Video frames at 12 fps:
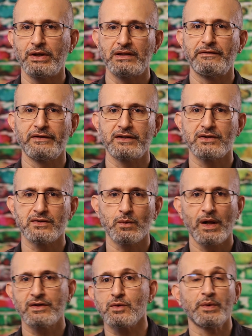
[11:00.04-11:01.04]
really fits as
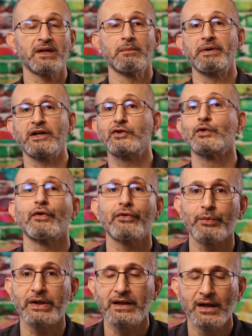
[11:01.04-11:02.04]
well, so we can pick 2 or
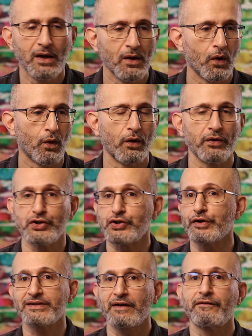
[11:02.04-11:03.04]
3, or the
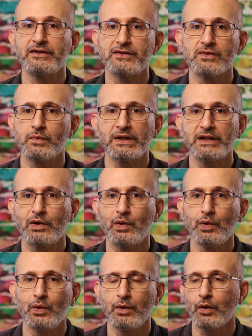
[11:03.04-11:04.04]
shirt that fits is really
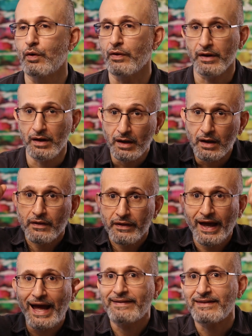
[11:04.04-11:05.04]
cool, or
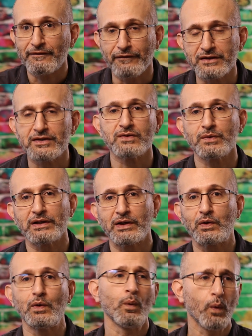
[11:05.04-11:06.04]
the hat that fits is really
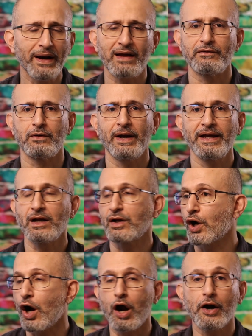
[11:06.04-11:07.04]
cool, whatever, right?
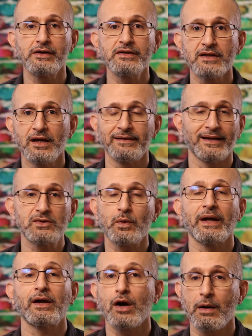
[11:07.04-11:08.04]
Cars, that's
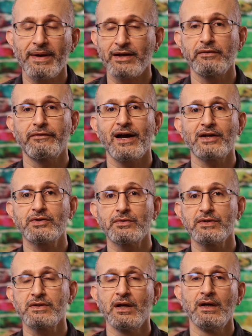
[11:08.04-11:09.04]
why car
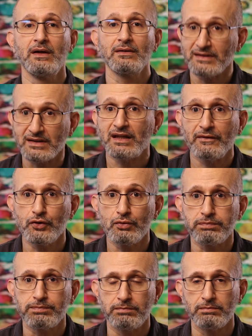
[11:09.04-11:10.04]
manufacturers give
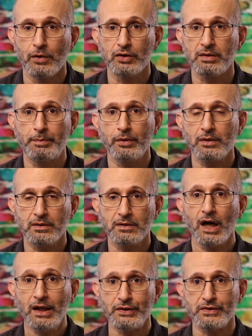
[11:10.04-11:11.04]
you multiple
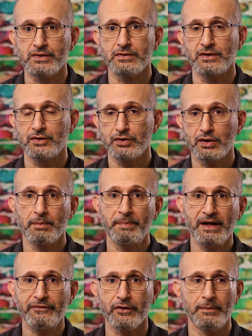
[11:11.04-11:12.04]
colors that you can
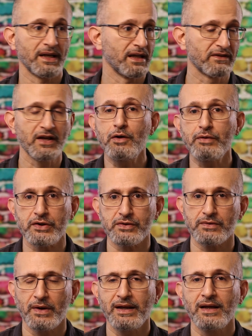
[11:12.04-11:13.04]
pick from, and
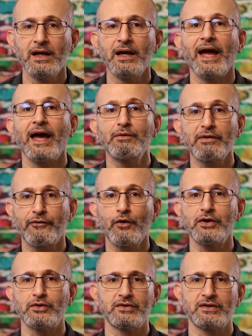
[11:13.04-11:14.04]
interiors, right? Henry
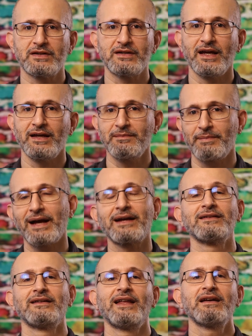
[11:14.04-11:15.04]
Ford used to say, back
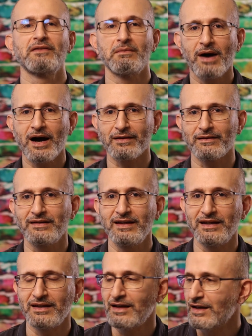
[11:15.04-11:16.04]
in the day of the Model
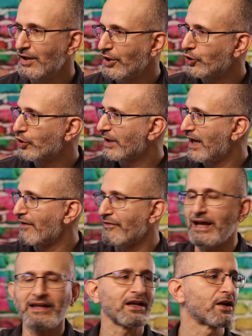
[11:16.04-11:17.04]
T, you can
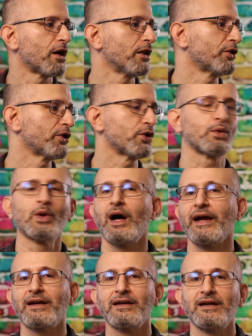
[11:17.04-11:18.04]
have any color you
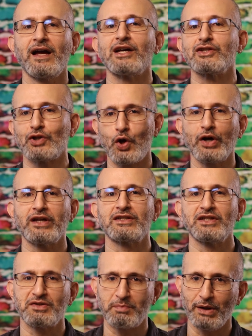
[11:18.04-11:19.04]
like as long as
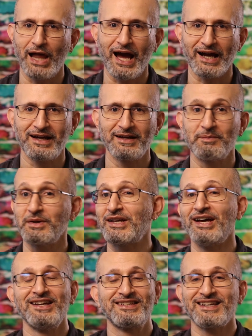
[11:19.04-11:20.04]
it's black,
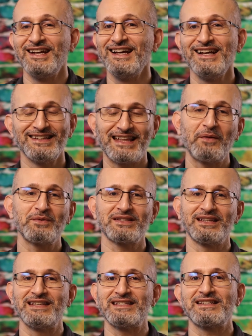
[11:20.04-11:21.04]
because that was
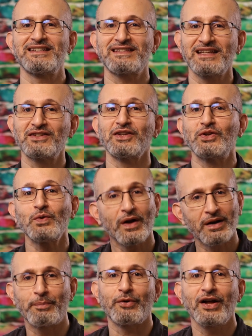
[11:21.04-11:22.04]
the easiest thing to do
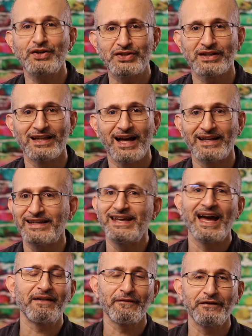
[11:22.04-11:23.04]
on a production line. He
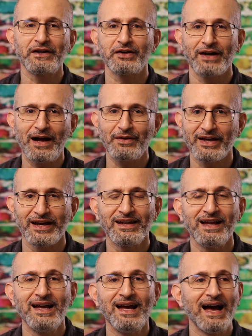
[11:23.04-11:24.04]
hadn't figured out
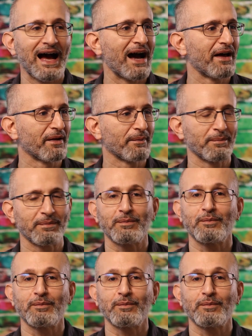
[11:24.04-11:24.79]
yet how to